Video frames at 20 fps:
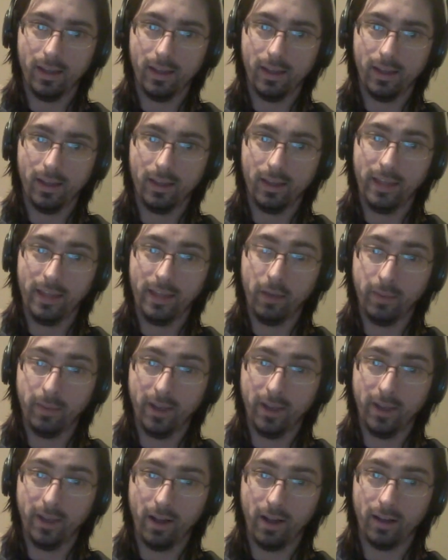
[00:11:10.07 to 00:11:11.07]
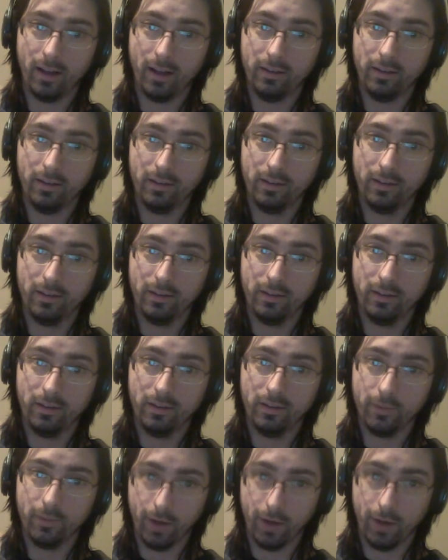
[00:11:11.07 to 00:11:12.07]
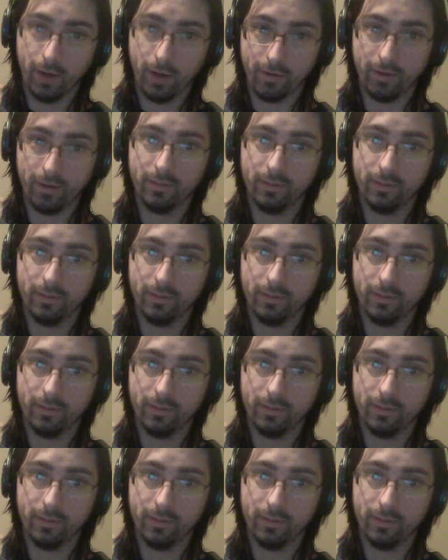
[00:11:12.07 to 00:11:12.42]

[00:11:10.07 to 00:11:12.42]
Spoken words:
They will be gone forever.